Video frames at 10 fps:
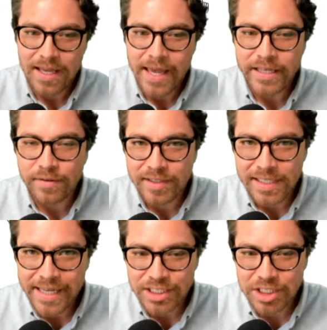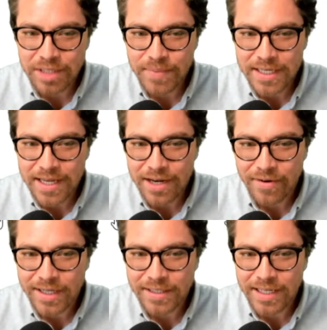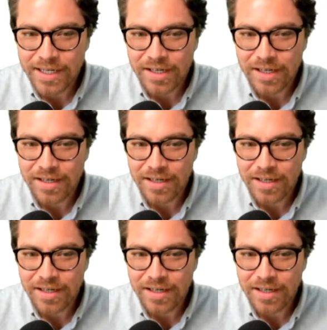And you see that shipping date right there?